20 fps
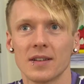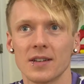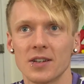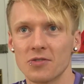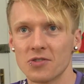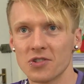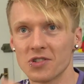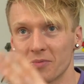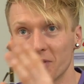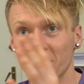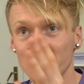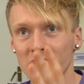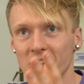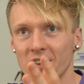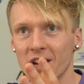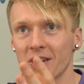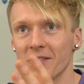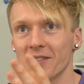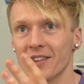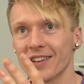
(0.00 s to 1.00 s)
You just want to
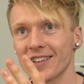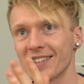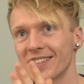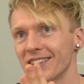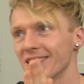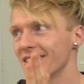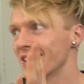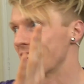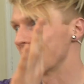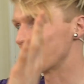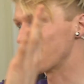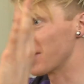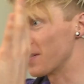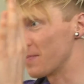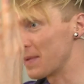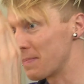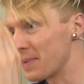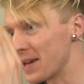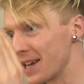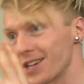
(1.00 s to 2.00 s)
know that there's gonna
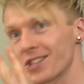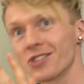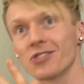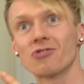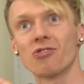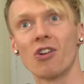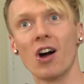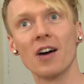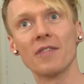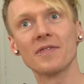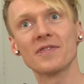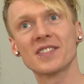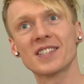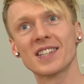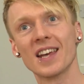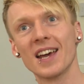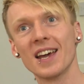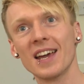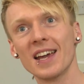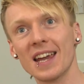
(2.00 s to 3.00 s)
be peaks and
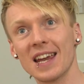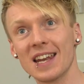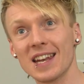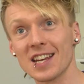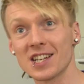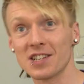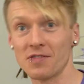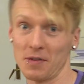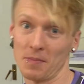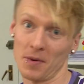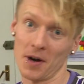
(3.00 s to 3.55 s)
troughs in each of the